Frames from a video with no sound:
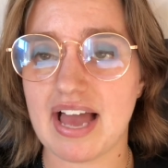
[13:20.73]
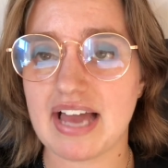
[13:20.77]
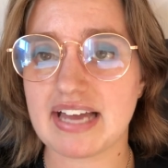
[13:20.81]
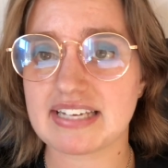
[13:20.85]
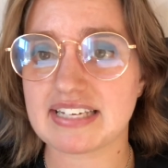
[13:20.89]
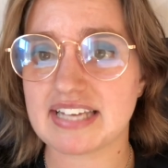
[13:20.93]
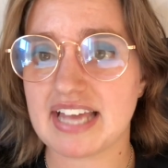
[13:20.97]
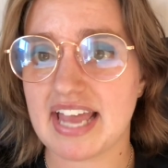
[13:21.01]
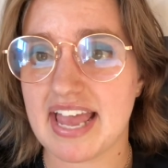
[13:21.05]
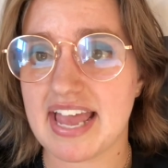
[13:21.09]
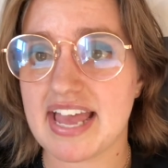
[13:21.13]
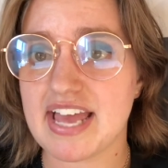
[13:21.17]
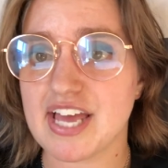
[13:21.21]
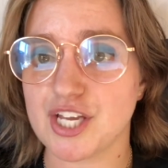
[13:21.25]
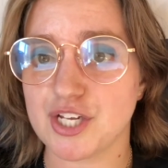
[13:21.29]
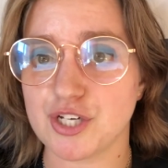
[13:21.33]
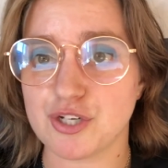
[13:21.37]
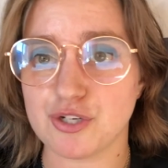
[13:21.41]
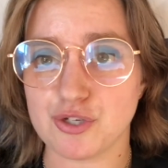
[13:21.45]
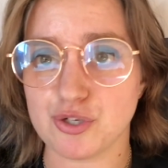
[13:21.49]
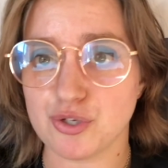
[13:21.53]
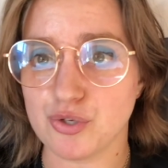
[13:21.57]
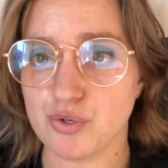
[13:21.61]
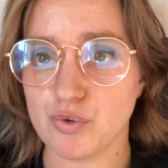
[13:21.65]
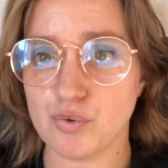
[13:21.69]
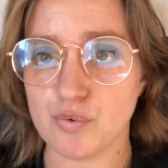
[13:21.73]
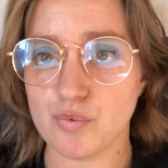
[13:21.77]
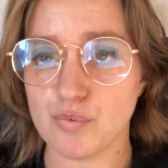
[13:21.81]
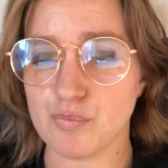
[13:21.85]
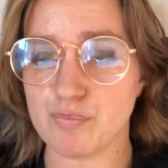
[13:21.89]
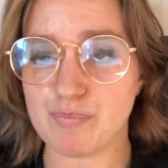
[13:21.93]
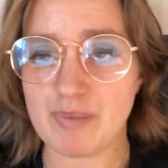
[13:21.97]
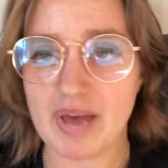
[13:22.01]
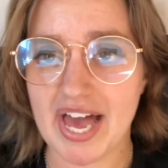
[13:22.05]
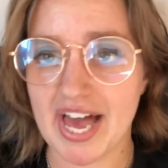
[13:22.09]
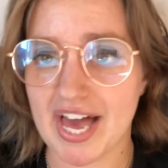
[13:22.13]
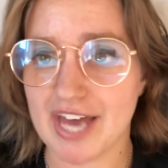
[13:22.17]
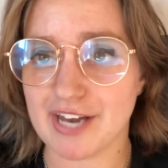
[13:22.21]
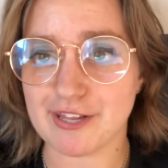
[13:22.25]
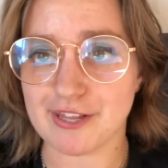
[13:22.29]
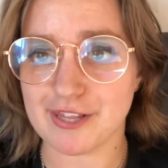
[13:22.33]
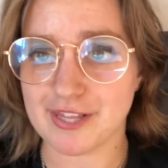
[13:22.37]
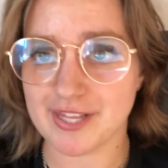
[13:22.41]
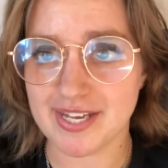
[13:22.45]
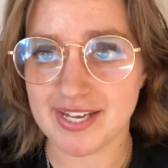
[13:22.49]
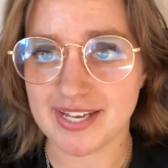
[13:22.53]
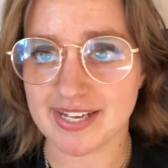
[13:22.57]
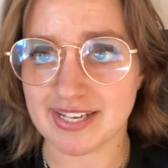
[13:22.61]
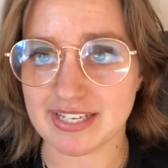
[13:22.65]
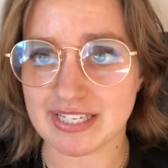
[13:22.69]
can do bad
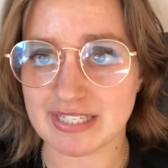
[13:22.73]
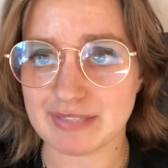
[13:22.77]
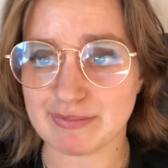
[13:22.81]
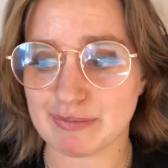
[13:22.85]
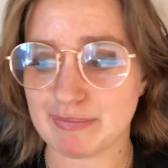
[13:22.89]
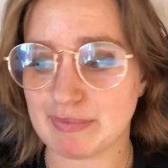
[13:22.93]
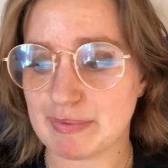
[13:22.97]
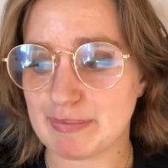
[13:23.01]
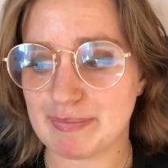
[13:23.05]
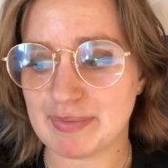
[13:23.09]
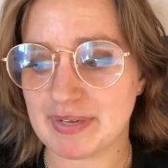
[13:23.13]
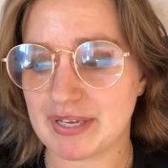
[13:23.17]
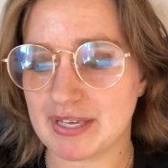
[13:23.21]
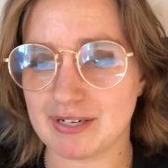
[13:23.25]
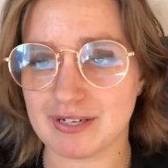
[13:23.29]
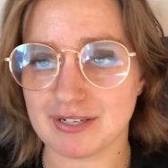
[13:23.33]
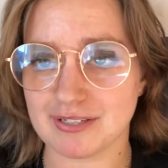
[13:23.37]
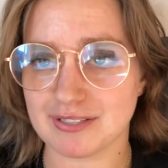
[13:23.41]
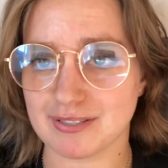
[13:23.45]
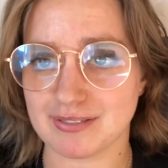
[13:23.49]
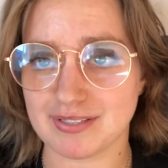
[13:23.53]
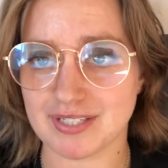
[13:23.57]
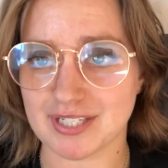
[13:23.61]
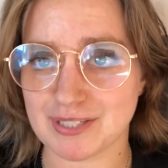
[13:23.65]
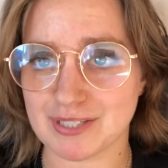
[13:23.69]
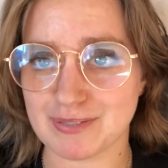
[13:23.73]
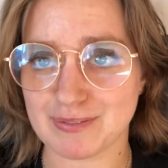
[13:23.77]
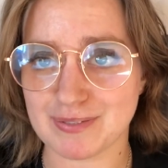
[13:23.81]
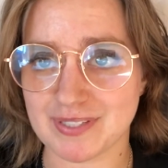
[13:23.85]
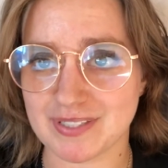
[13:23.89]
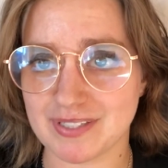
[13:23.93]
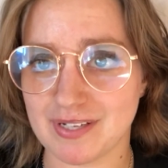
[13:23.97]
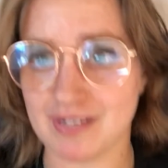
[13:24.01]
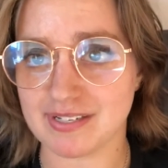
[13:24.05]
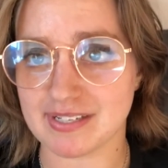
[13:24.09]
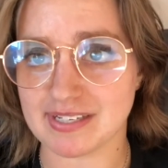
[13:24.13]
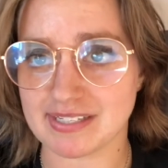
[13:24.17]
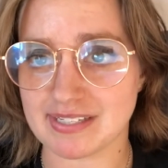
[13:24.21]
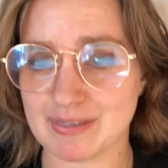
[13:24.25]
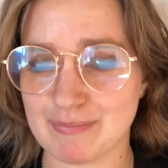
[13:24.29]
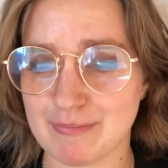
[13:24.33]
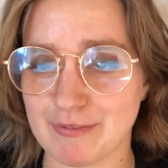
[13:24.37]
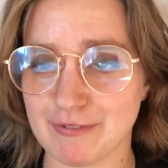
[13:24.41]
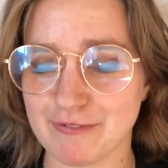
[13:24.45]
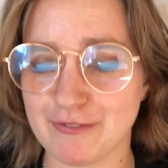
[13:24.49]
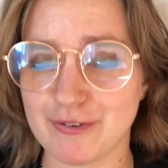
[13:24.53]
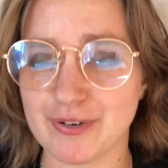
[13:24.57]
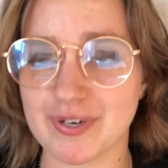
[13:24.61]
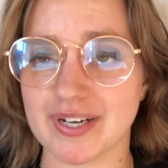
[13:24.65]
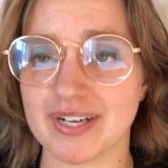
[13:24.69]
things when women can also sexually assault, as I said
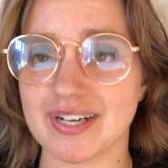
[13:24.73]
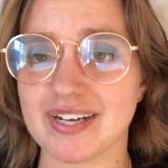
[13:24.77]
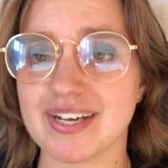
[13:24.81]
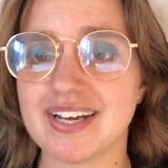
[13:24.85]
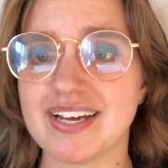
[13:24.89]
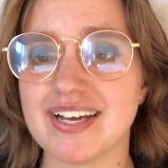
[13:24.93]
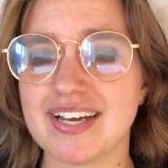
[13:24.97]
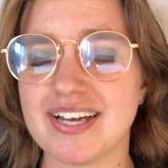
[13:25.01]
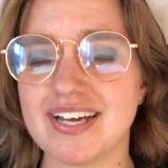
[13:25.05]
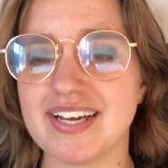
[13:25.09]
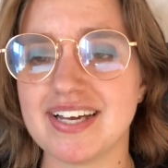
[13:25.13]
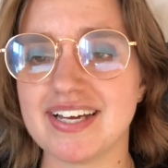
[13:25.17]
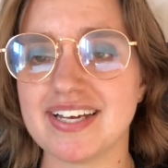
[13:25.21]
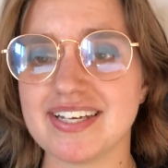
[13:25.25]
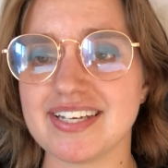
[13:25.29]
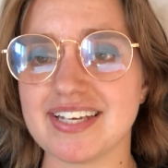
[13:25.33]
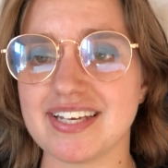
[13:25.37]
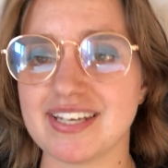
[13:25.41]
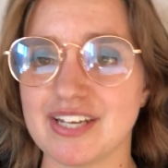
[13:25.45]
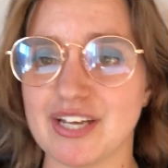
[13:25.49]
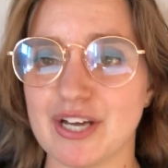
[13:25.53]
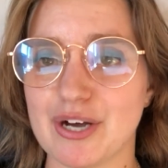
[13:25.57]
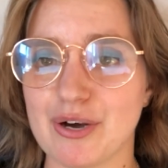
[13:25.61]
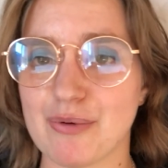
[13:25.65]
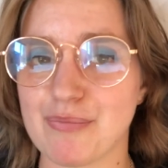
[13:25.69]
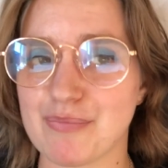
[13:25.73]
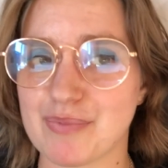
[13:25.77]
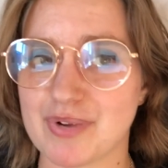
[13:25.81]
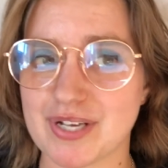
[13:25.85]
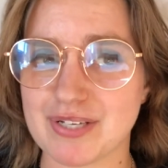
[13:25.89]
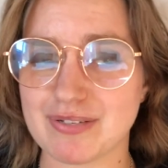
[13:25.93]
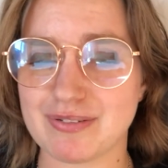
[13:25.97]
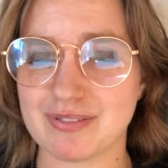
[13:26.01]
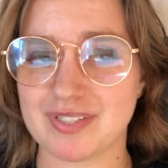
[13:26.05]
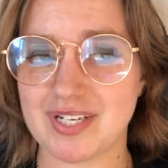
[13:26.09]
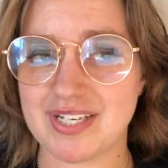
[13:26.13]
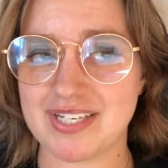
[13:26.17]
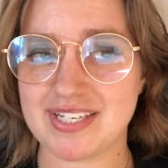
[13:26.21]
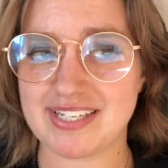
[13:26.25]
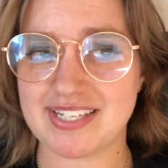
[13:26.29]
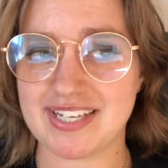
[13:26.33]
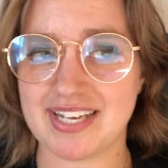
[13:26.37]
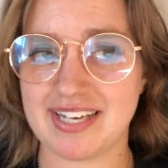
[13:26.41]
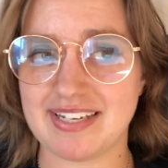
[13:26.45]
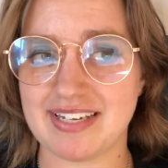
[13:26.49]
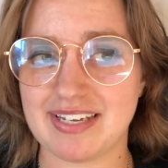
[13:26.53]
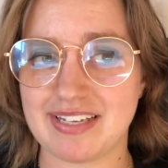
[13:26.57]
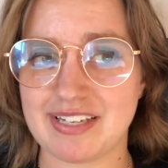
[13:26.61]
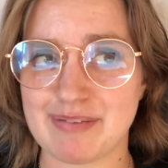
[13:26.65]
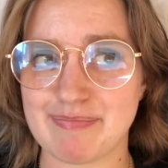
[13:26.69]
before, but also erases the
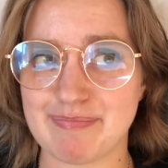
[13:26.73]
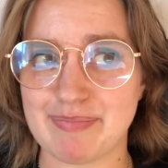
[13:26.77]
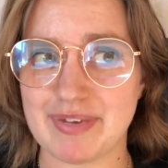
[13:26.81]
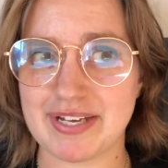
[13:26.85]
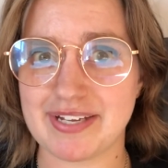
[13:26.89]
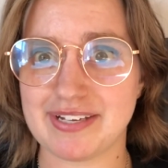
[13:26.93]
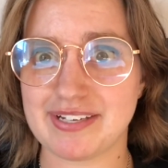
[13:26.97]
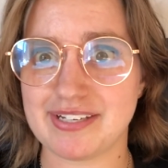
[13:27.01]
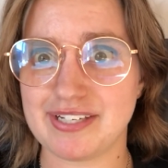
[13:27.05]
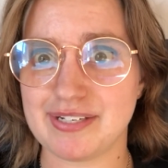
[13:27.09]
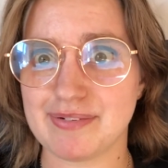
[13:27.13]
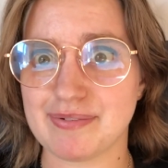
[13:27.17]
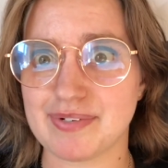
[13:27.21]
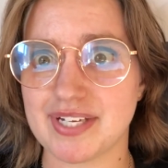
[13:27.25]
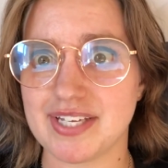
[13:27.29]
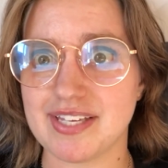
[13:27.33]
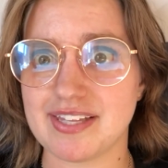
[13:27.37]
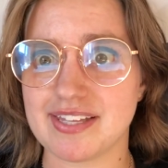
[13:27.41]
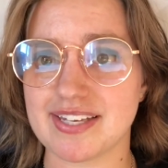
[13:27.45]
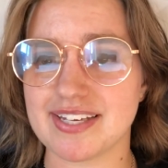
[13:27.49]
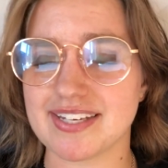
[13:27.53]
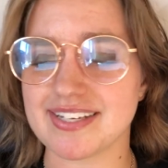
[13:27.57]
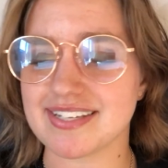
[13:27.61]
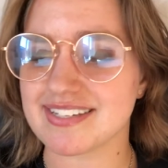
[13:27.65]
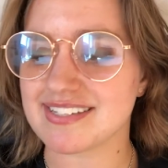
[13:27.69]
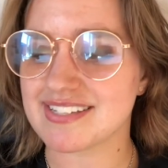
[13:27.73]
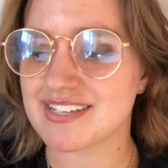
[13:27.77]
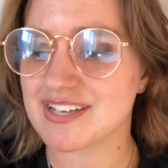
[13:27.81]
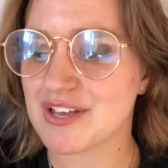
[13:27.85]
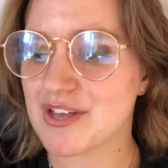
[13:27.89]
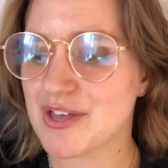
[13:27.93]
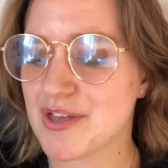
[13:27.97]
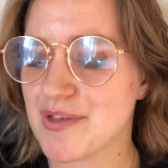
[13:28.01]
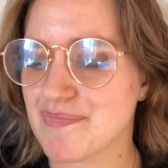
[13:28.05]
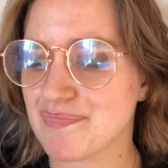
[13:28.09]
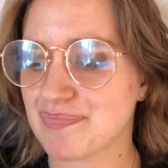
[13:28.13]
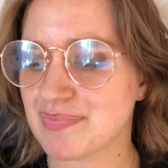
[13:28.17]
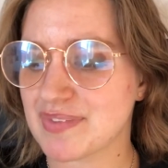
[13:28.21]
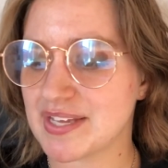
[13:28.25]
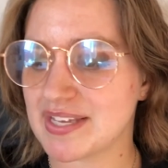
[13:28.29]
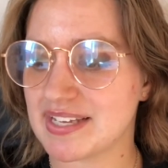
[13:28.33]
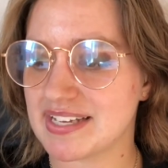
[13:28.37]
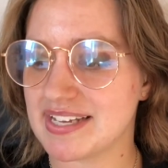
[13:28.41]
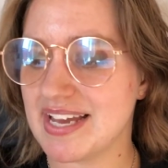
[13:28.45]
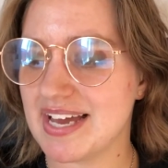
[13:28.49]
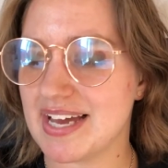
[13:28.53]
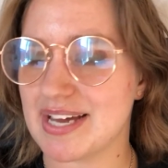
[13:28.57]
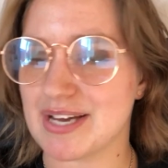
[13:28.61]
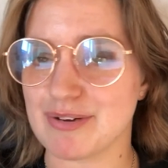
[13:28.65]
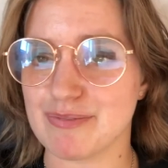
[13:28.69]
idea that men can do good things.
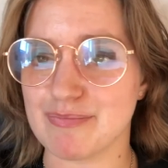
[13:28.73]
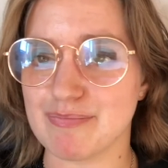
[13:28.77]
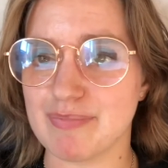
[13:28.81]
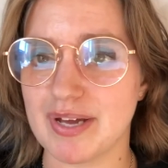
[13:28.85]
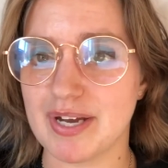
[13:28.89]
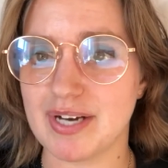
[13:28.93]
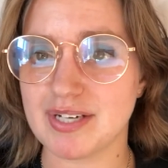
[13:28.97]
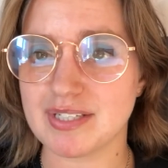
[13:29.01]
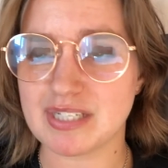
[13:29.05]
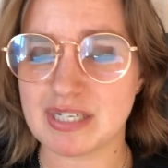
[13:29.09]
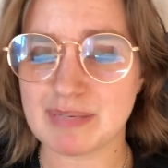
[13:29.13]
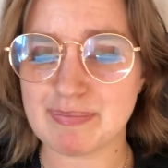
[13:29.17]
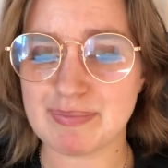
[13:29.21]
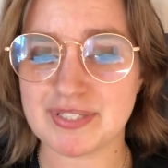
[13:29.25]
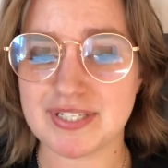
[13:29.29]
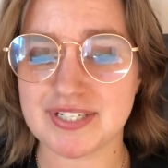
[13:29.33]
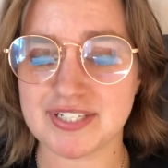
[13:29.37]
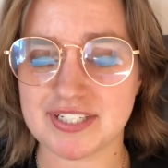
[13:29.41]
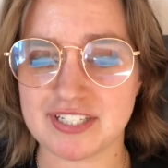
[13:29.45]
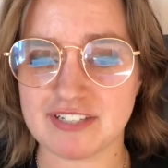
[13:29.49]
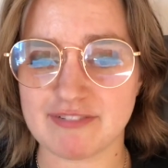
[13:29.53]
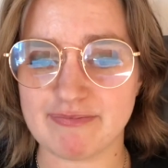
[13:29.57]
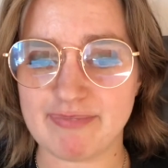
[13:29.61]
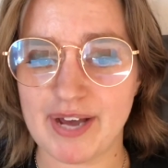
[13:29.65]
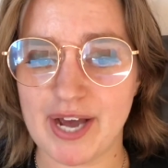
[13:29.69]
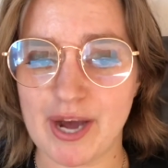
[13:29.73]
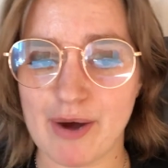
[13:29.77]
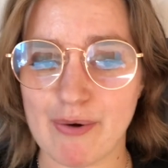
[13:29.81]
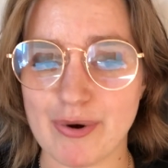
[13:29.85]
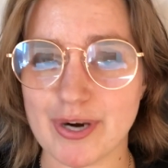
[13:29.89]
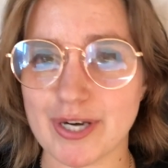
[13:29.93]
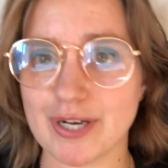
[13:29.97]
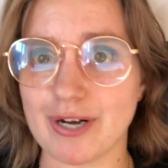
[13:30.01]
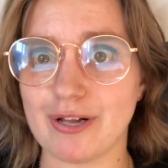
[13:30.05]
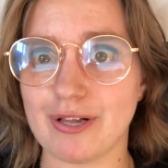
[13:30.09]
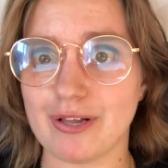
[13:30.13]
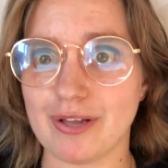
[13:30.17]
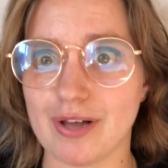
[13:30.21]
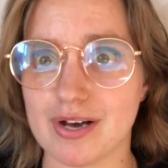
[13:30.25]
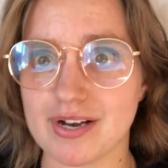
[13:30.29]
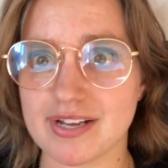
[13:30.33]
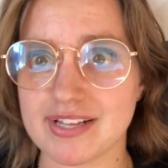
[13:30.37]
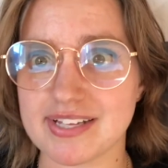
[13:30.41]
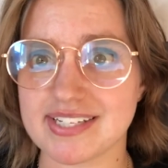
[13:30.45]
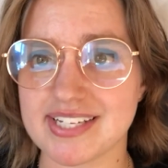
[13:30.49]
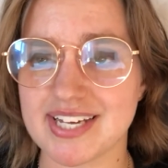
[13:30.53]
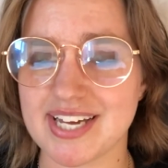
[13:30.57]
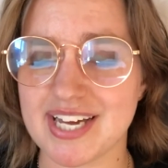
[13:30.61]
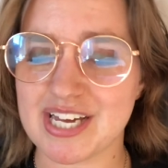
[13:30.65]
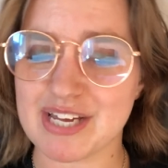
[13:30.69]
Men are in a position of power a lot of the
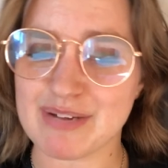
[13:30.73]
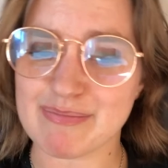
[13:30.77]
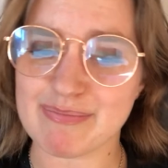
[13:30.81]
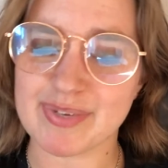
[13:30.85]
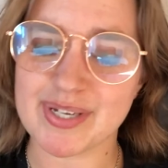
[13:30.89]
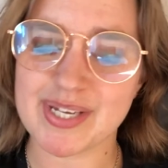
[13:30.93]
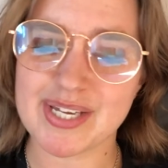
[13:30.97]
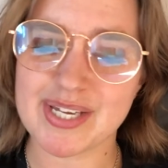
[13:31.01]
time,